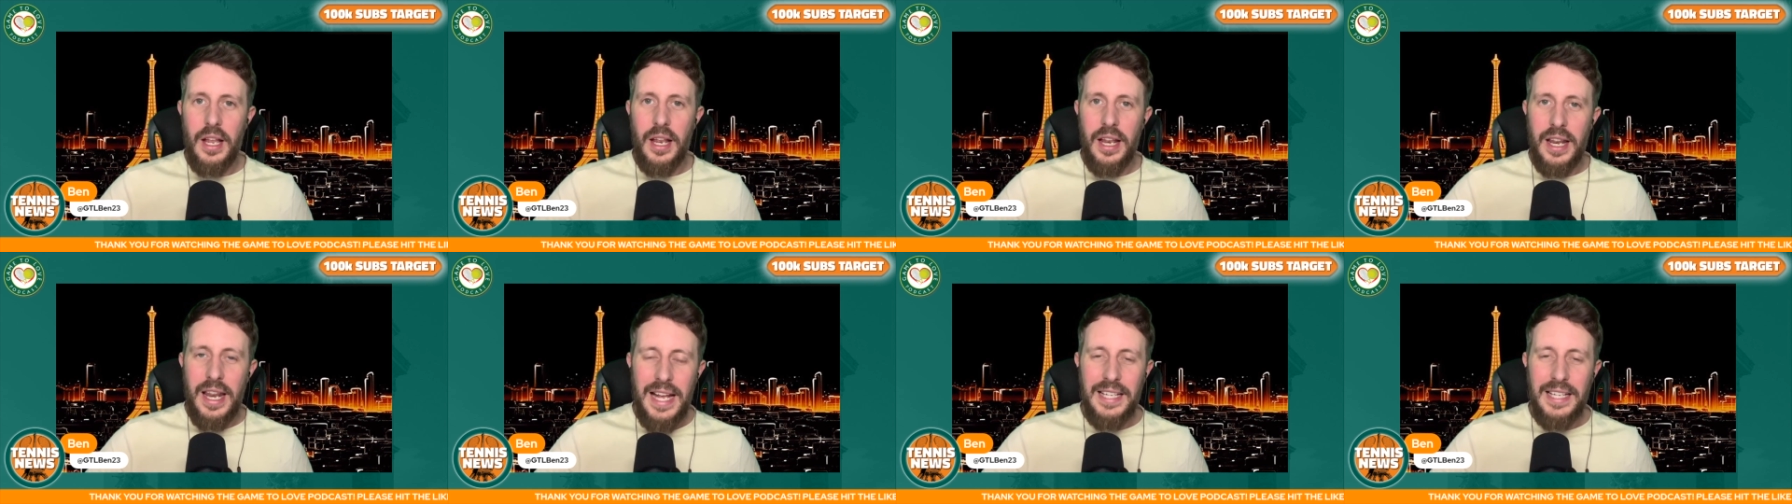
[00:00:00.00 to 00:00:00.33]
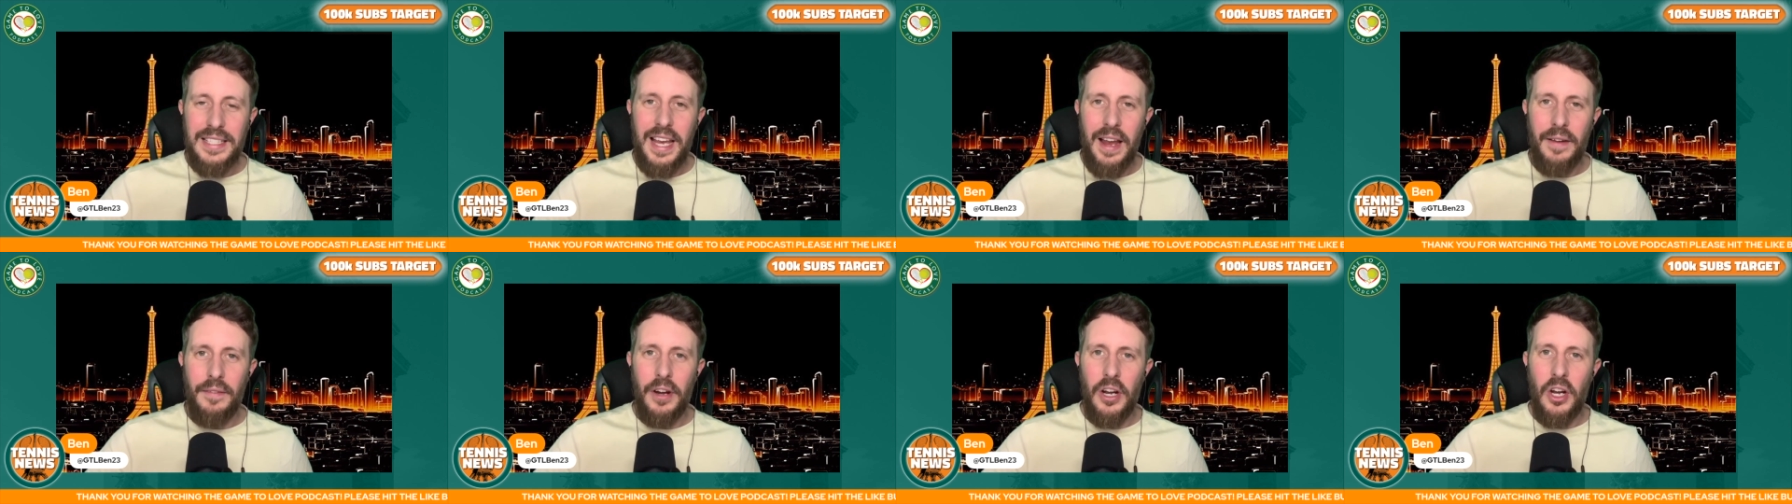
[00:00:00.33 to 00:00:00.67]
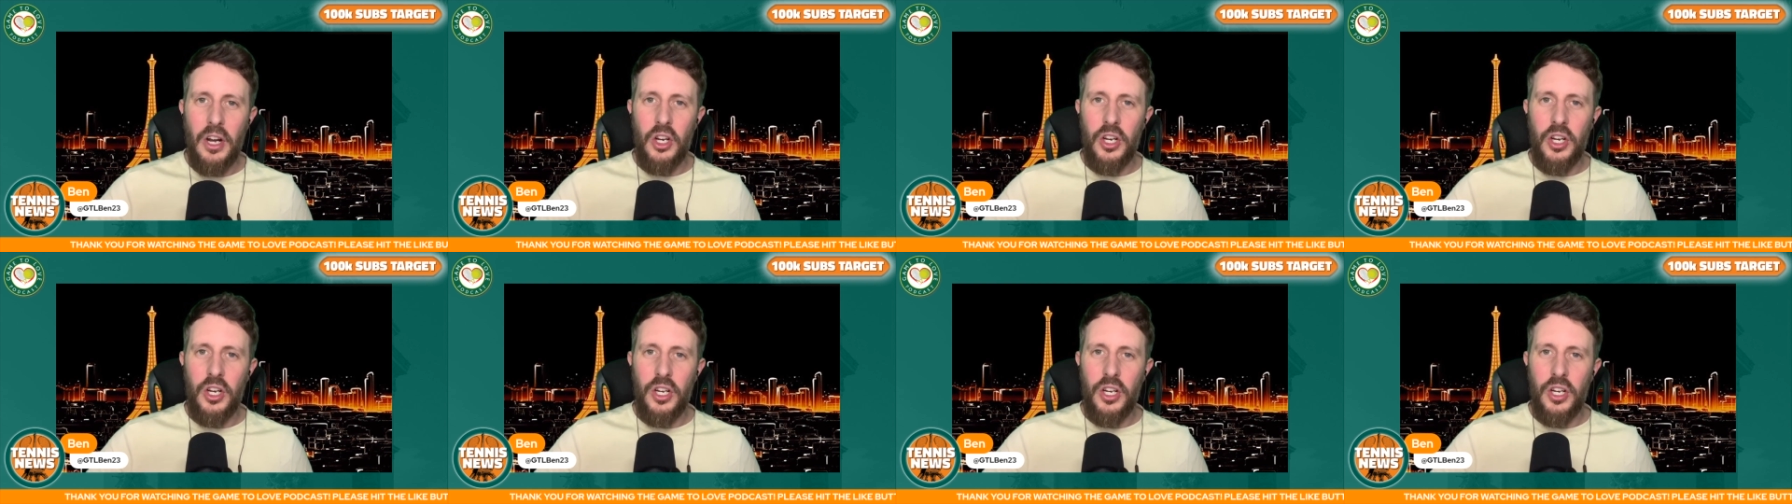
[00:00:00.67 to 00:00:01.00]
Let's have a
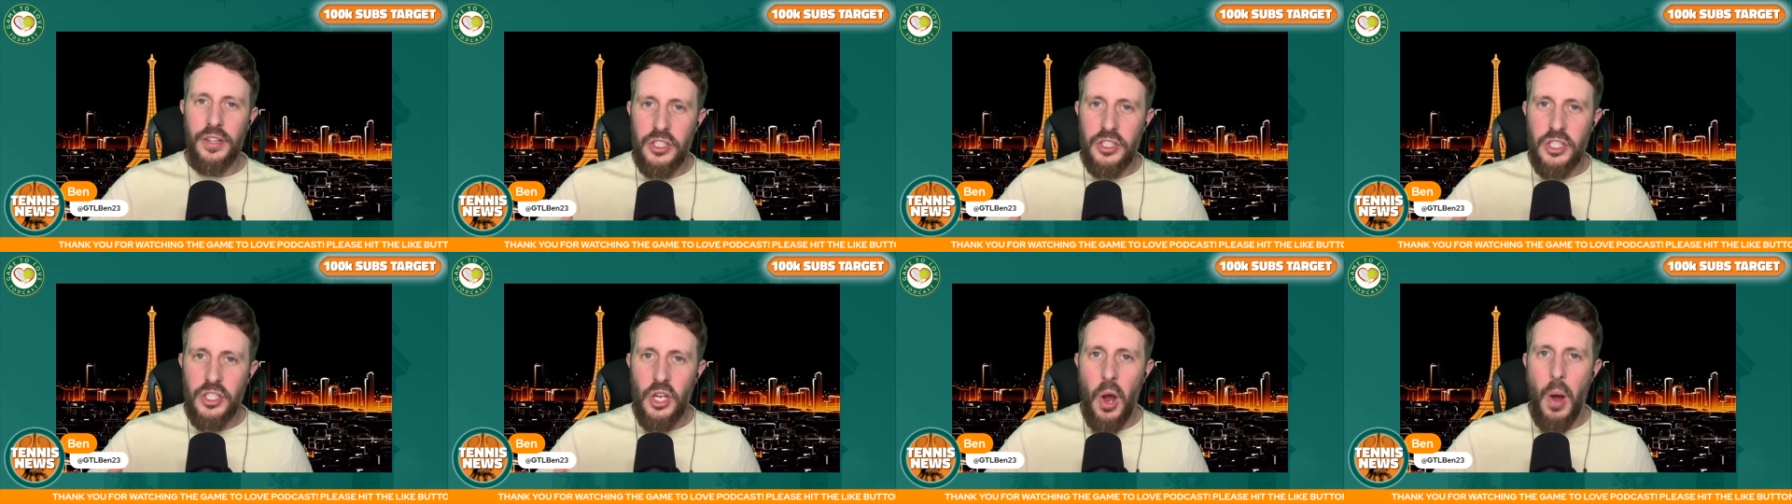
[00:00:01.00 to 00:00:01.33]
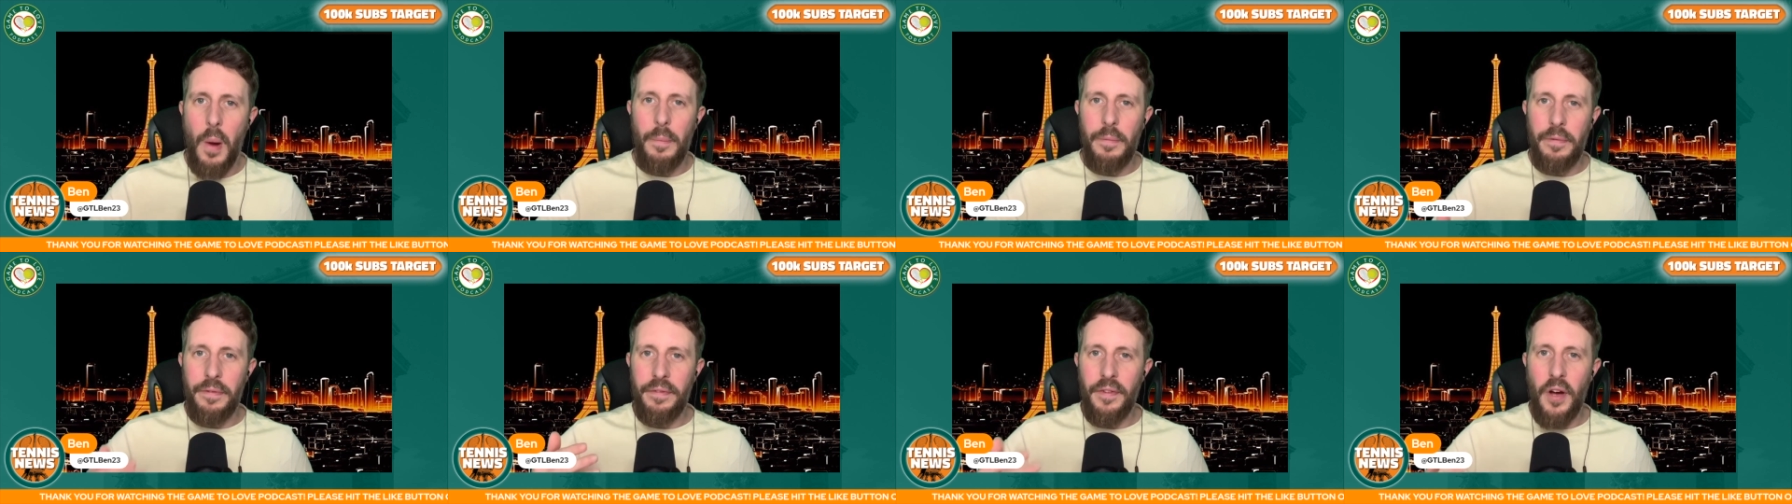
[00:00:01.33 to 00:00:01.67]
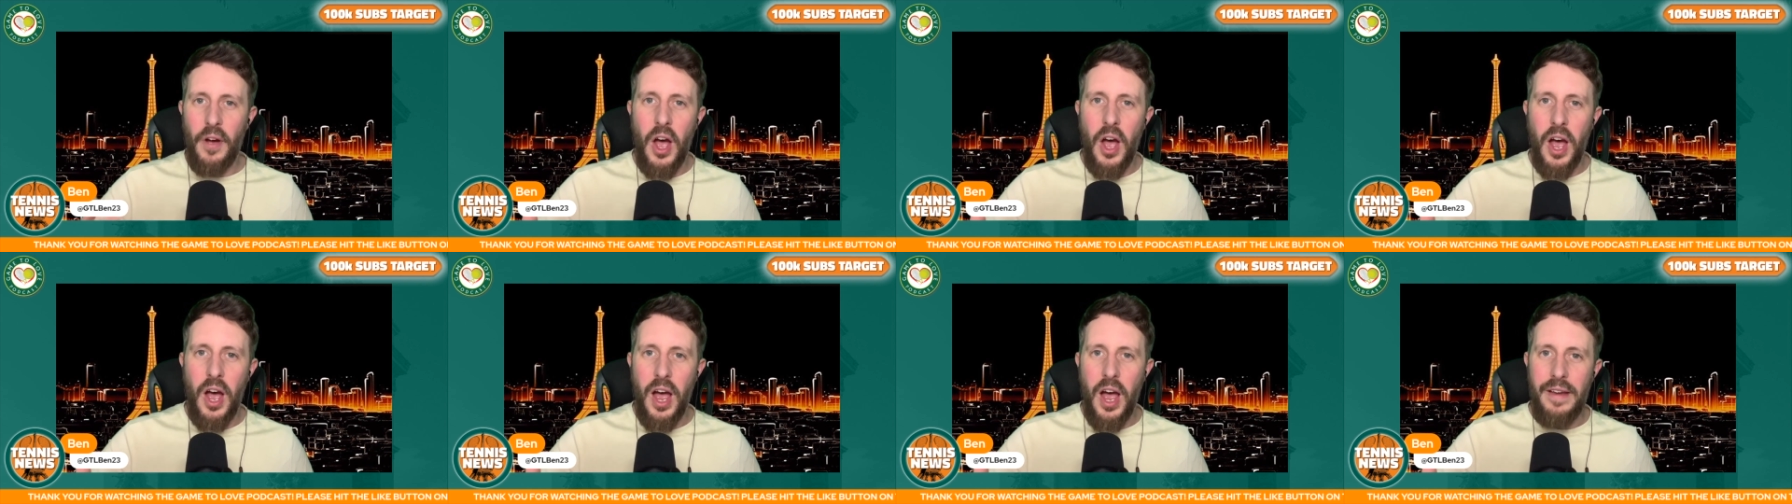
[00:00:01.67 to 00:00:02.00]
look at the top
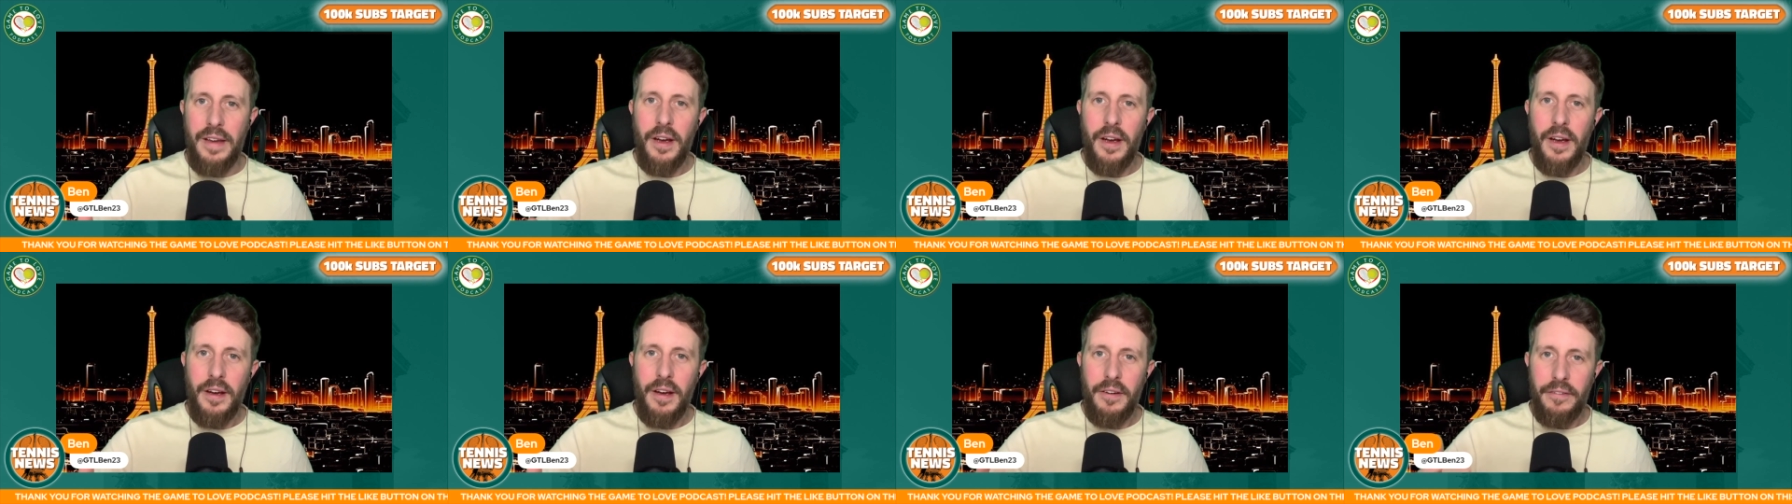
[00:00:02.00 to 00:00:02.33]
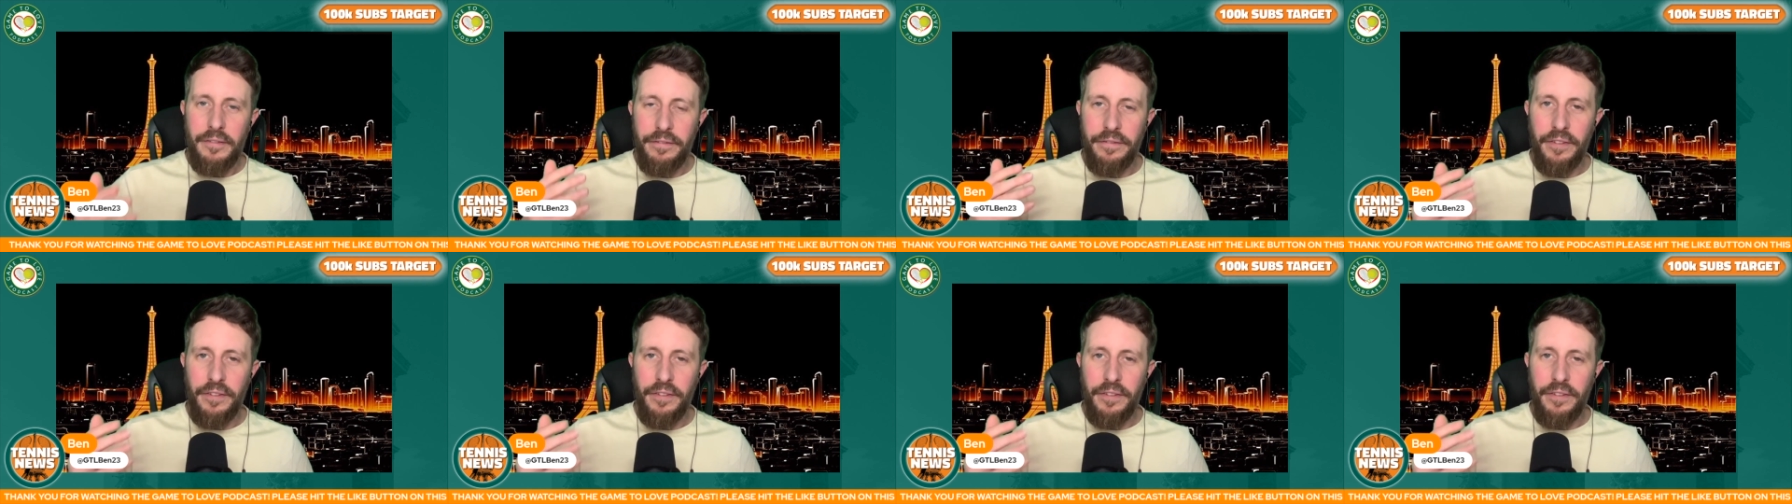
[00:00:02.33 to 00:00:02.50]
5